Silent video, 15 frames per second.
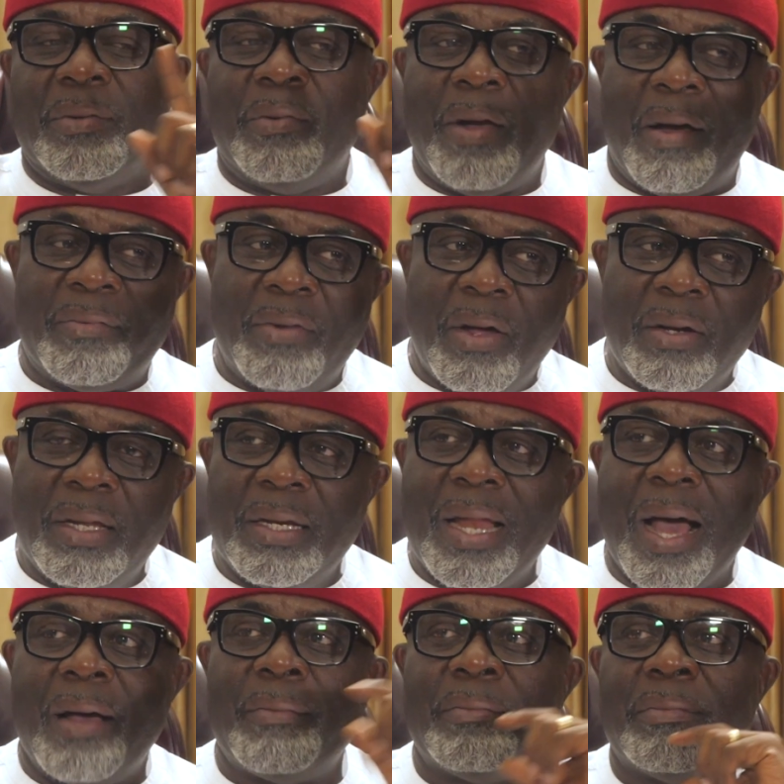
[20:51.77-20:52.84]
We have done the
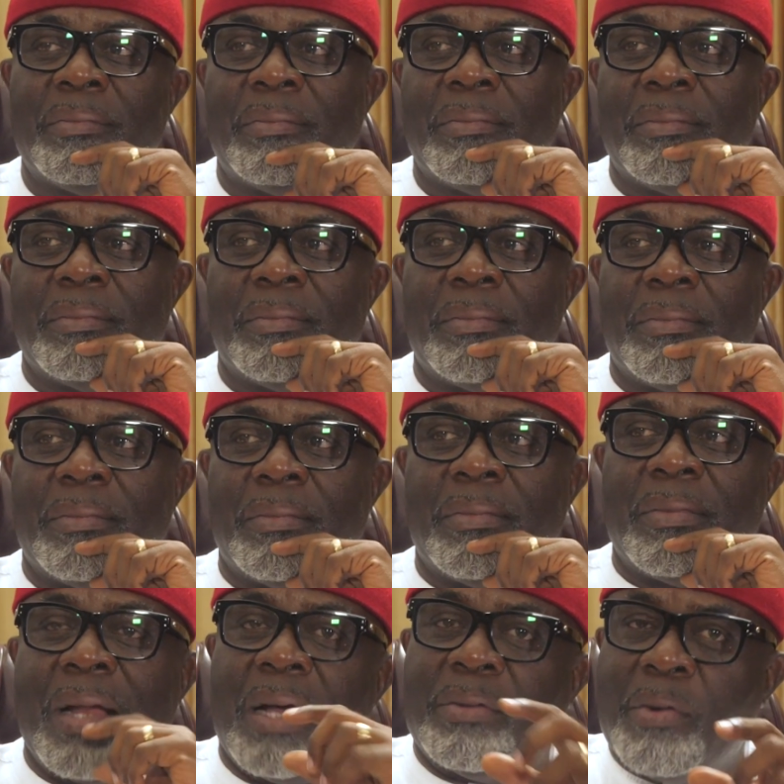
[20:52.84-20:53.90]
dam.
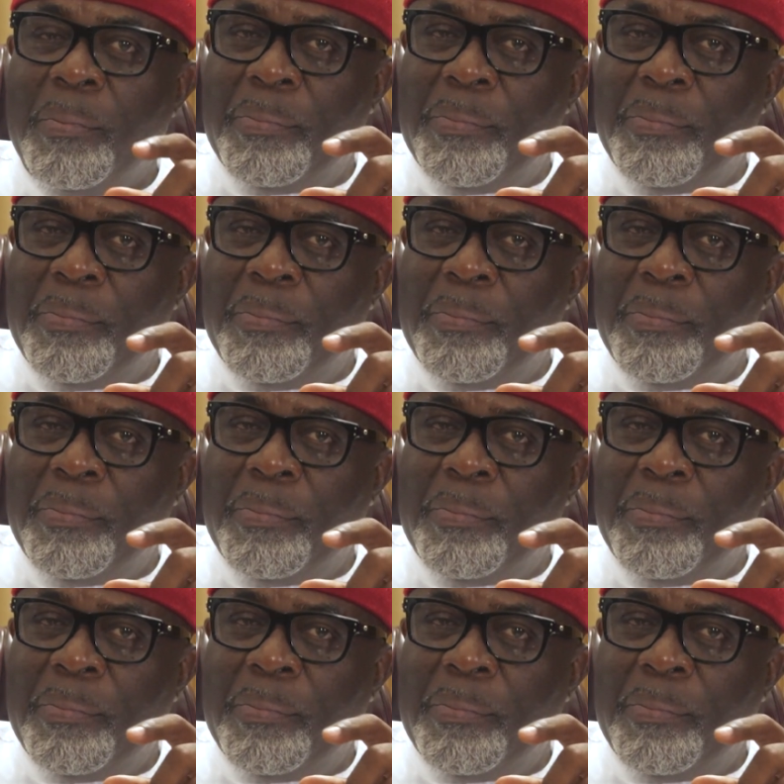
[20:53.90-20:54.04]
Mm-hmm. Now to